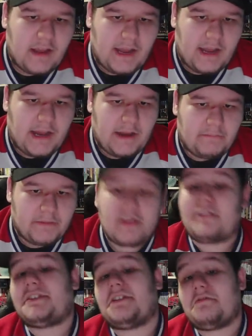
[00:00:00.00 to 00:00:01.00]
And
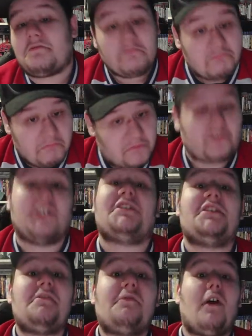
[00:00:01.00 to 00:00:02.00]
also,
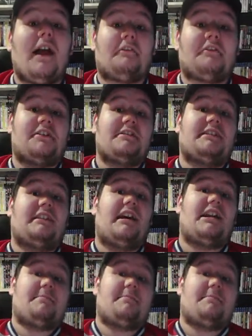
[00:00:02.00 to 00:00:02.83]
Christian Dvorak returns to the lineup.